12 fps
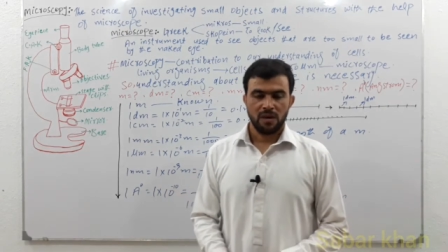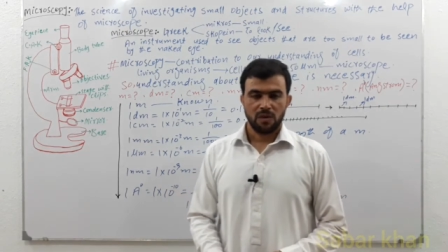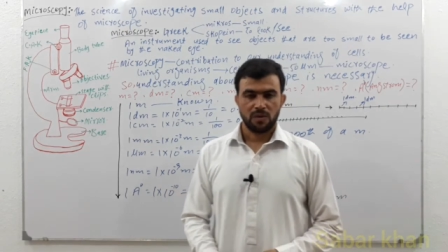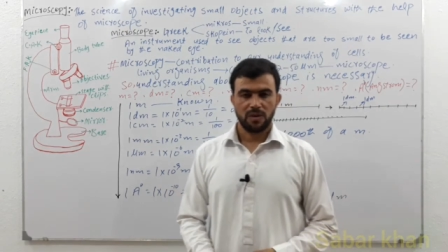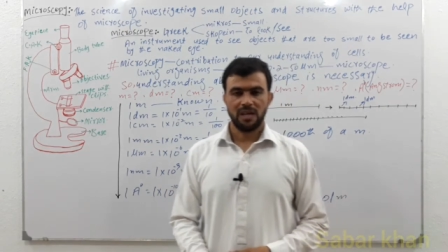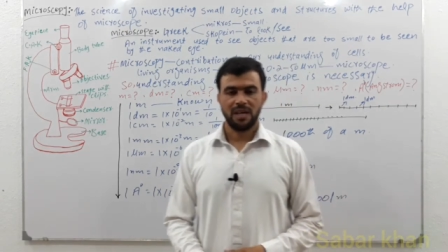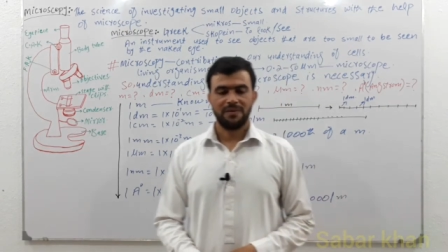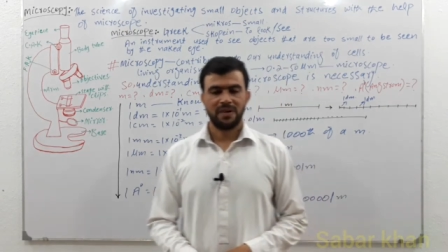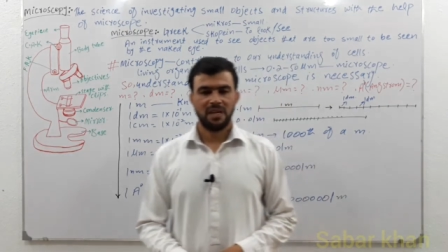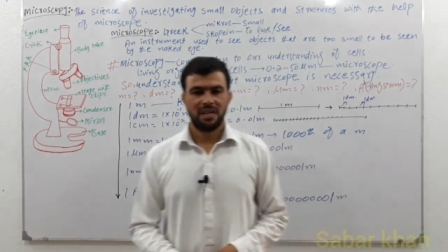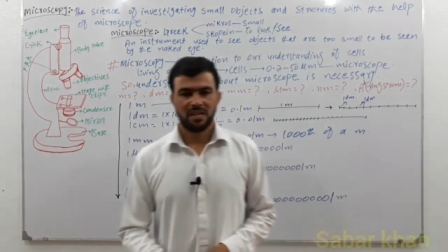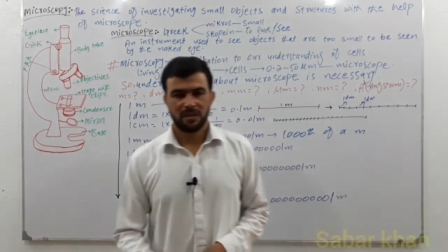We have
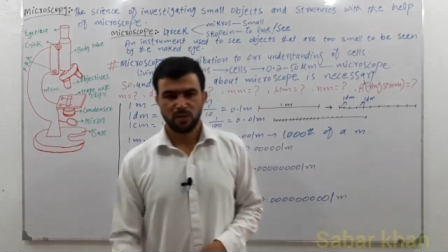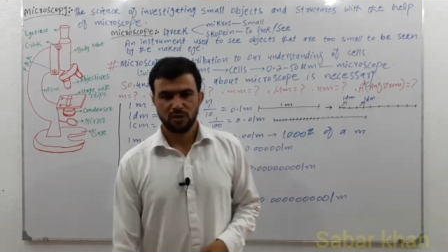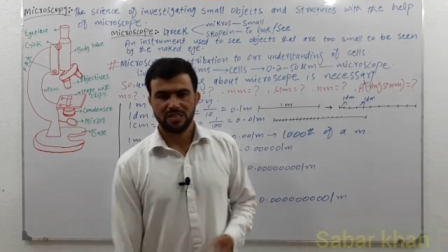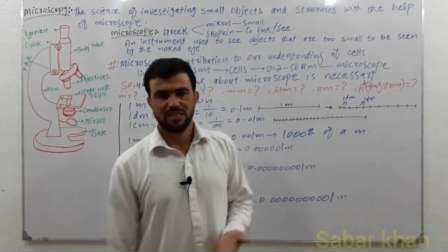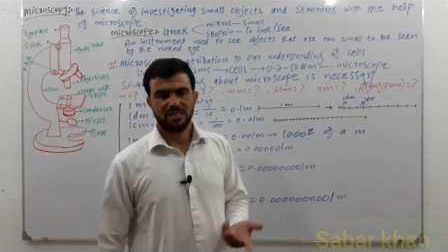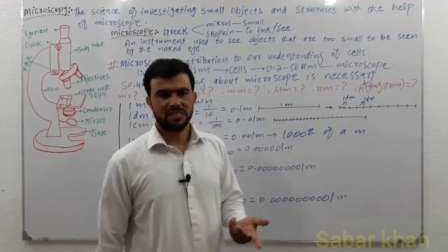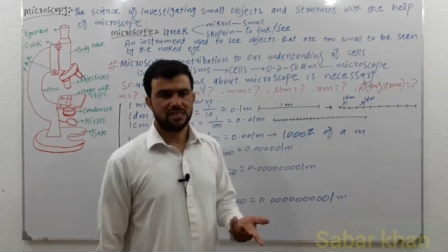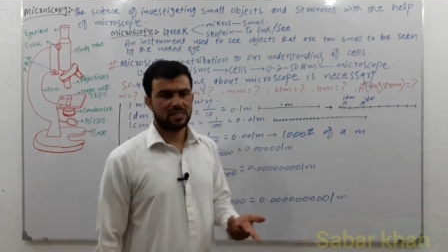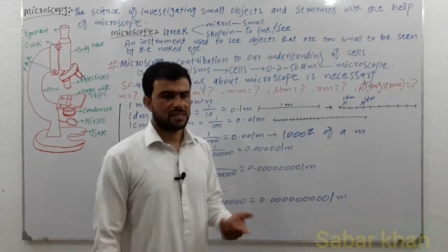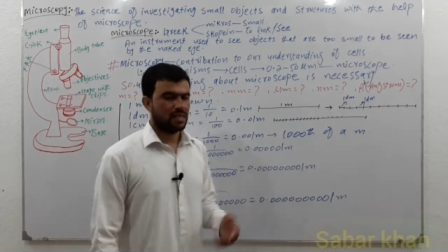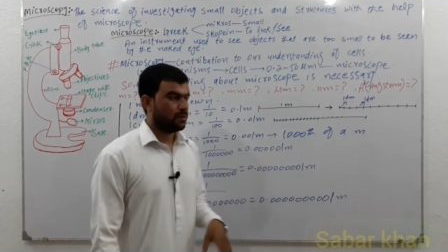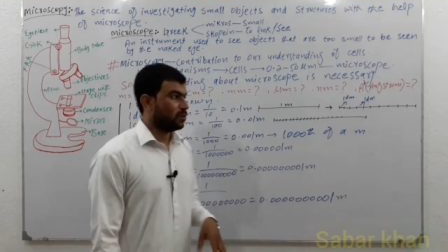a lot of
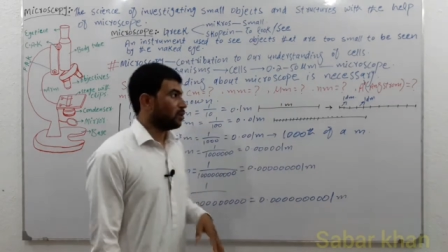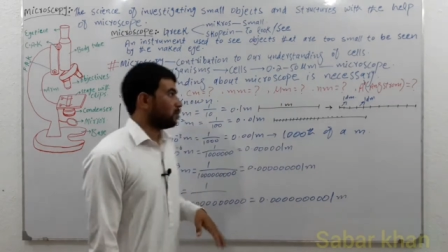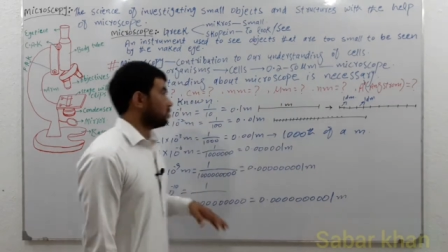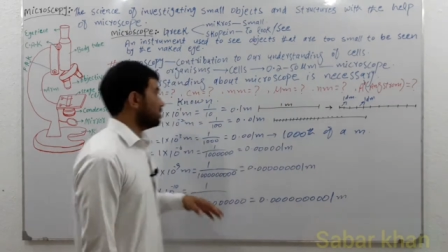questions about